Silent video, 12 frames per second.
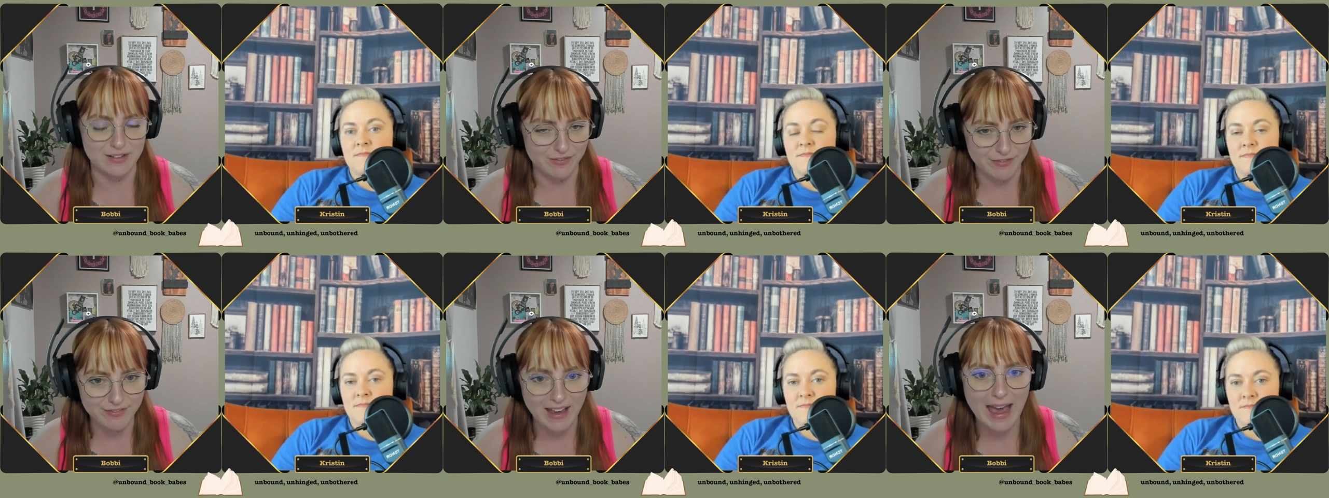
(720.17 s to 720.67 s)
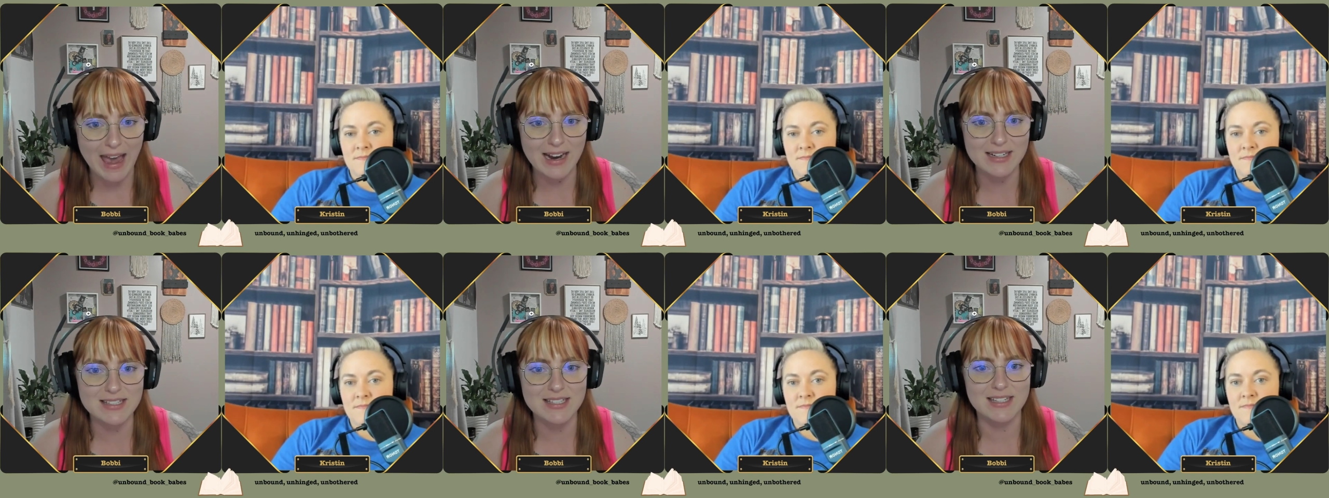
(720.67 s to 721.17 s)
Speaker 1: in
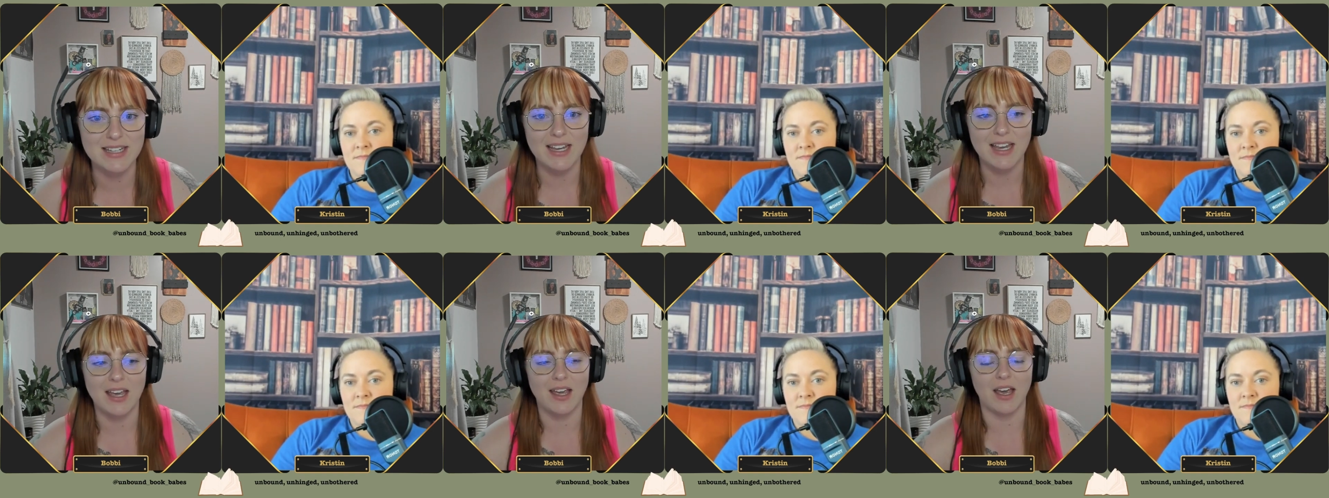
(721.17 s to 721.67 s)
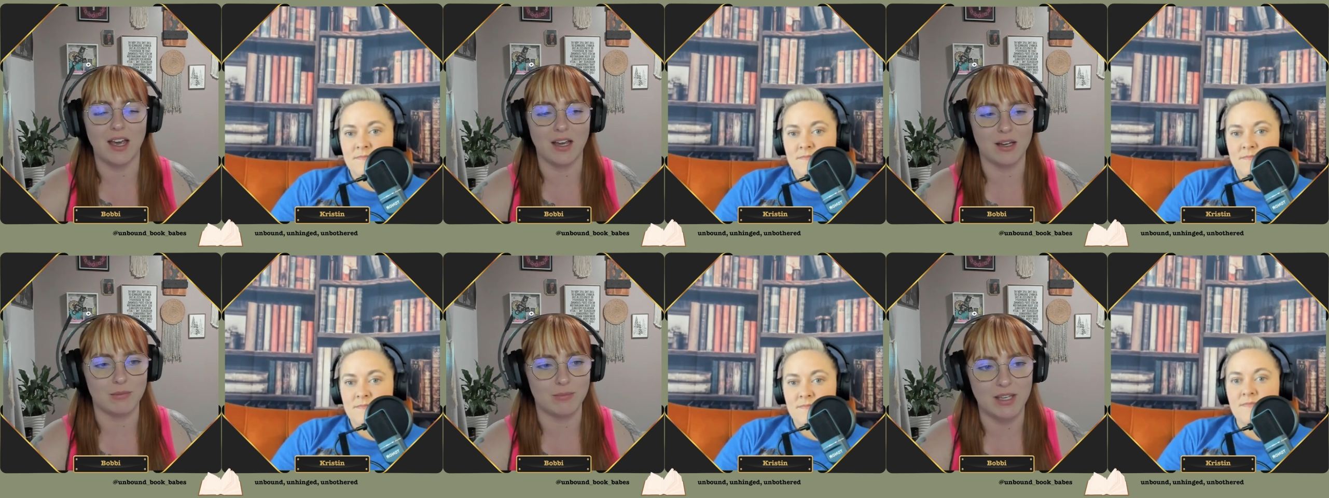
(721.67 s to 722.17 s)
fact
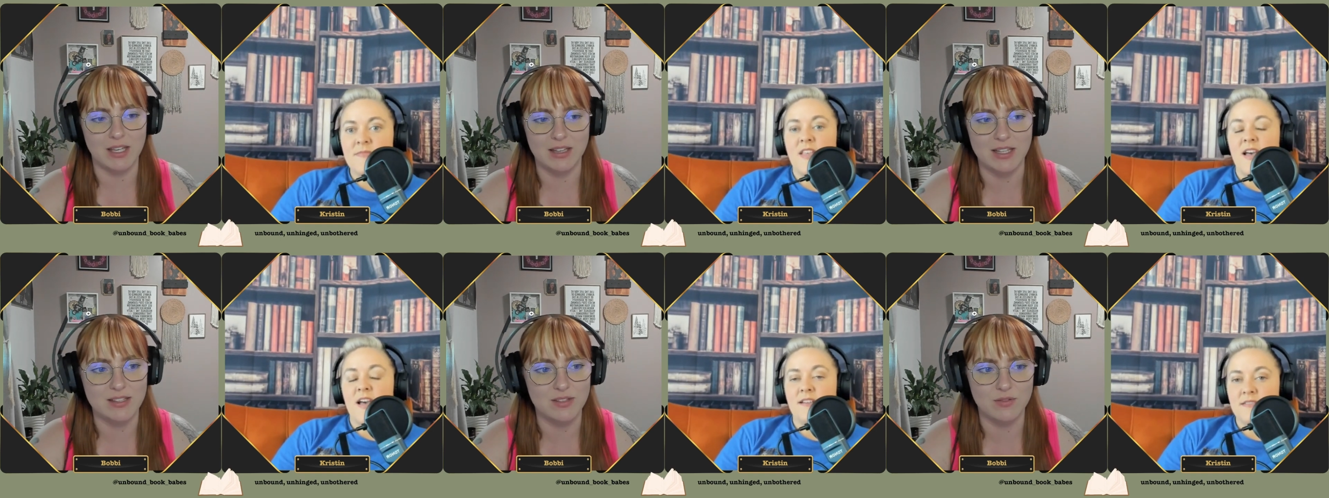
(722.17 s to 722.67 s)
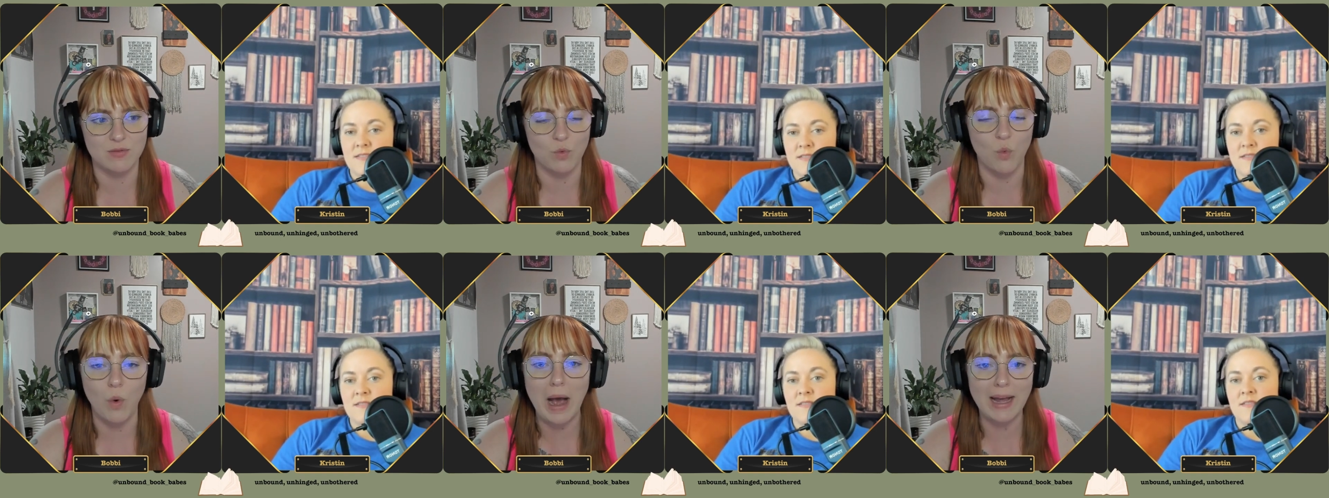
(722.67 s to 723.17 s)
um, that's
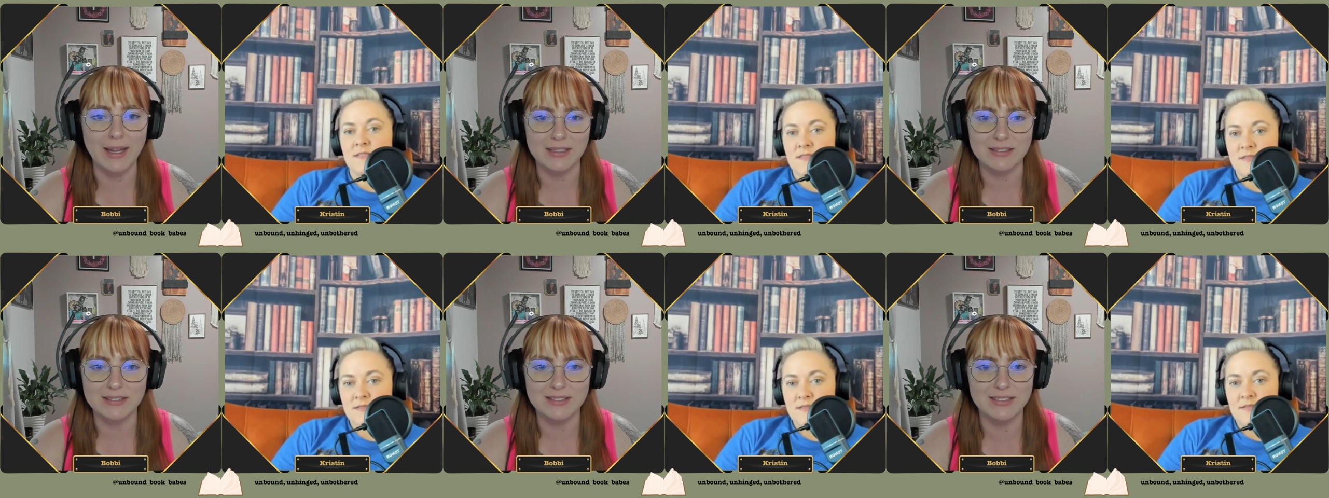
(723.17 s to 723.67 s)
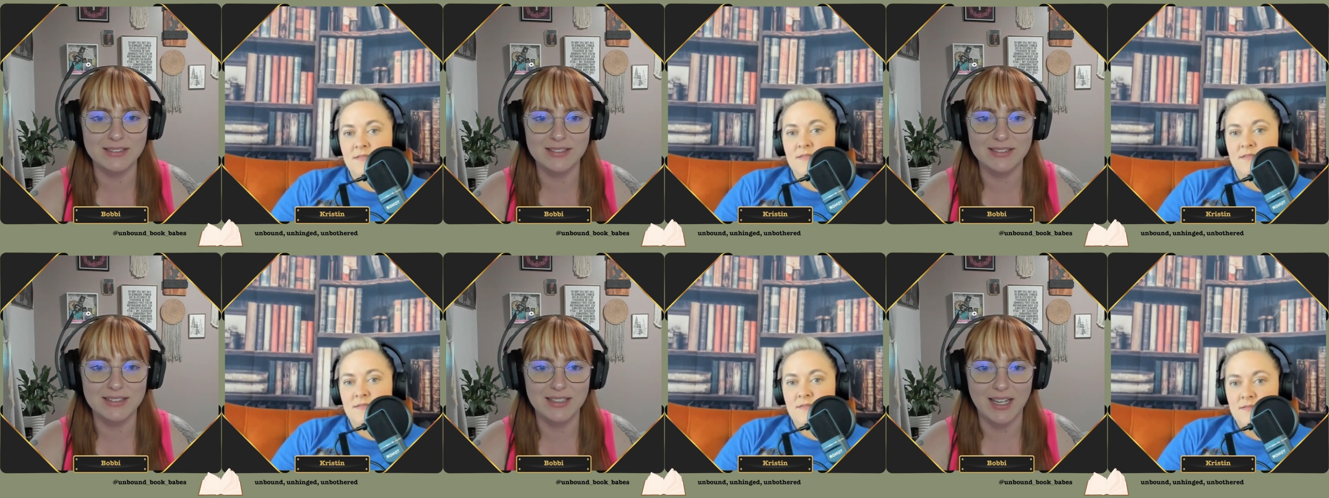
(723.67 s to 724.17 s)
wild.
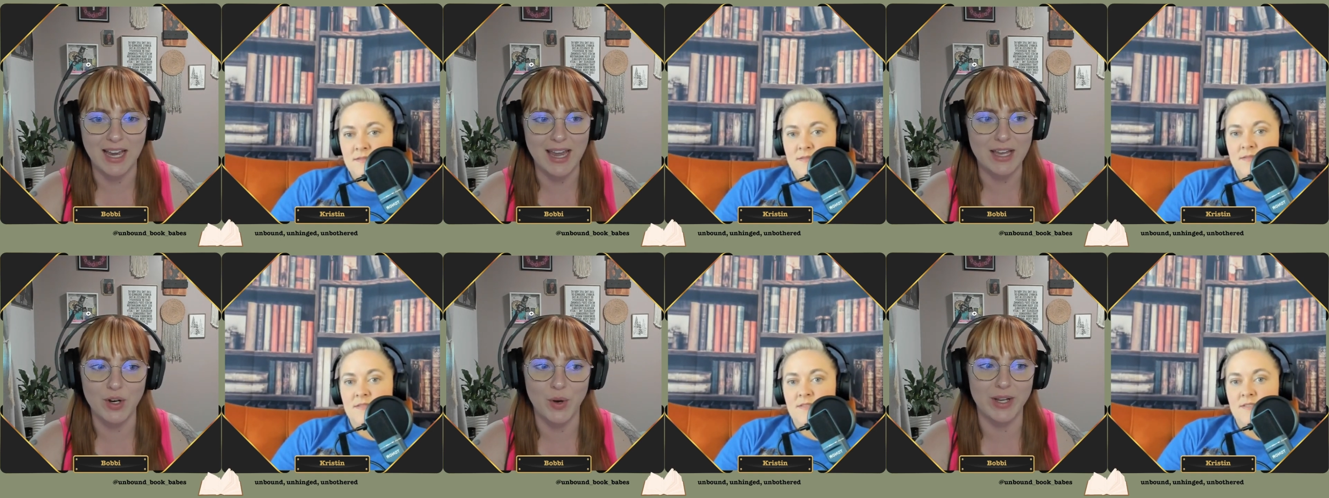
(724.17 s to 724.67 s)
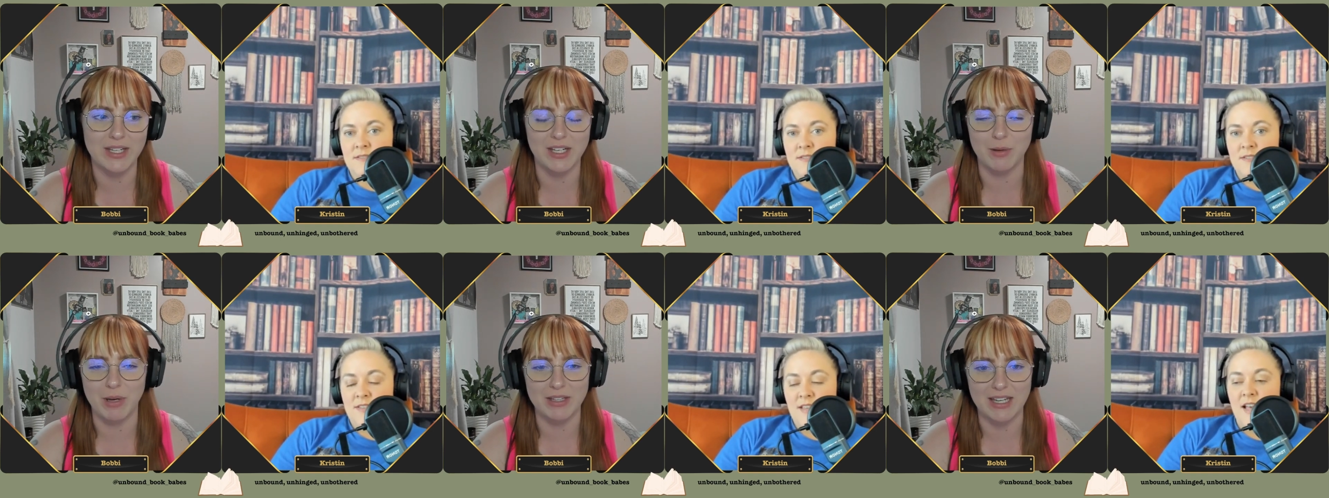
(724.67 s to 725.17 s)
I had no idea
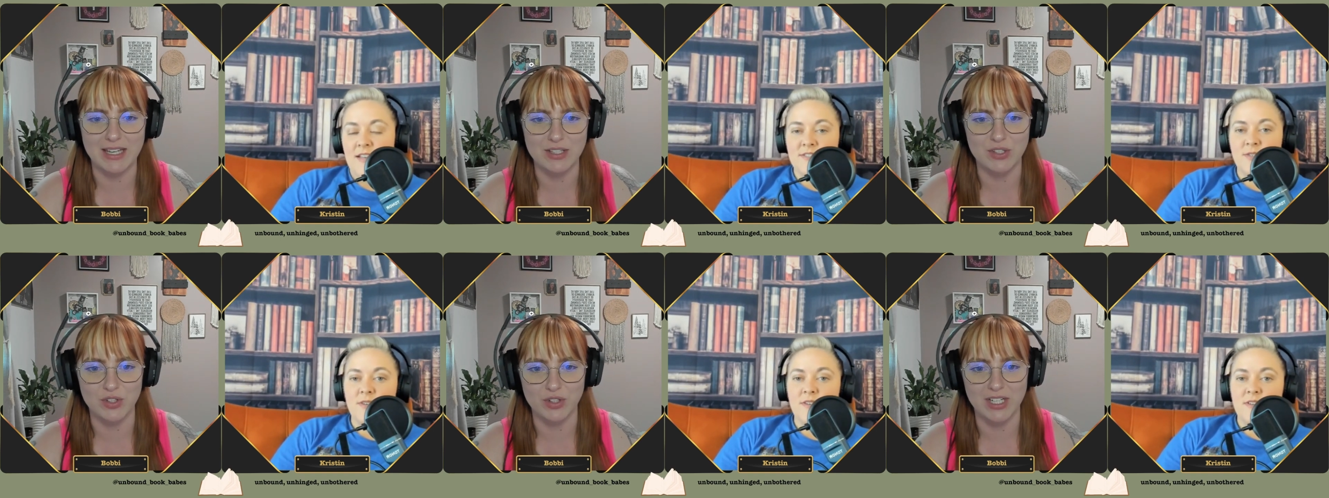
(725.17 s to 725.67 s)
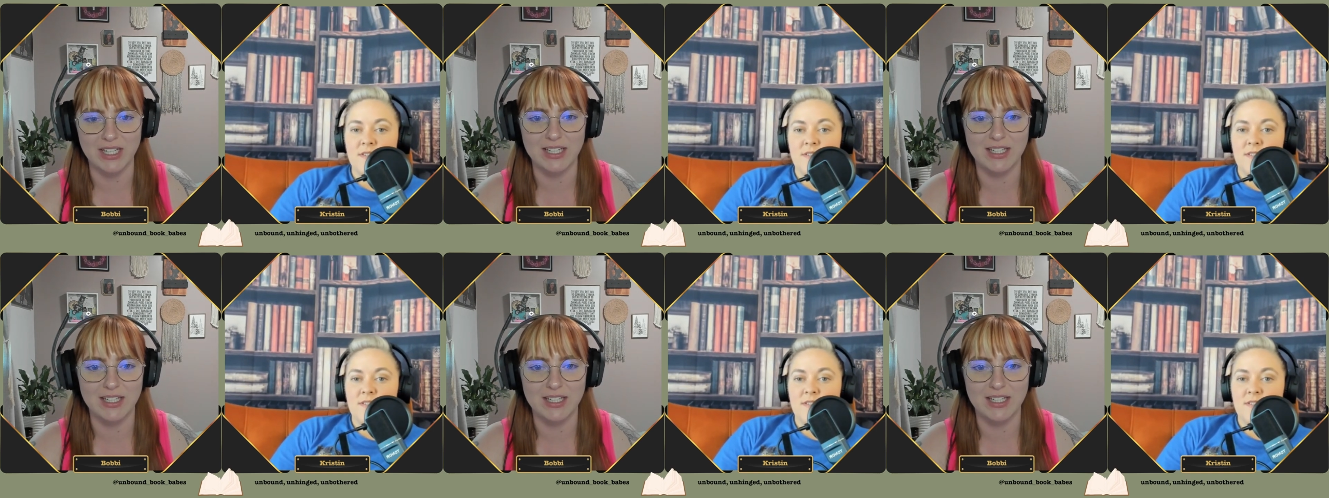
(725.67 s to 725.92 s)
about that history.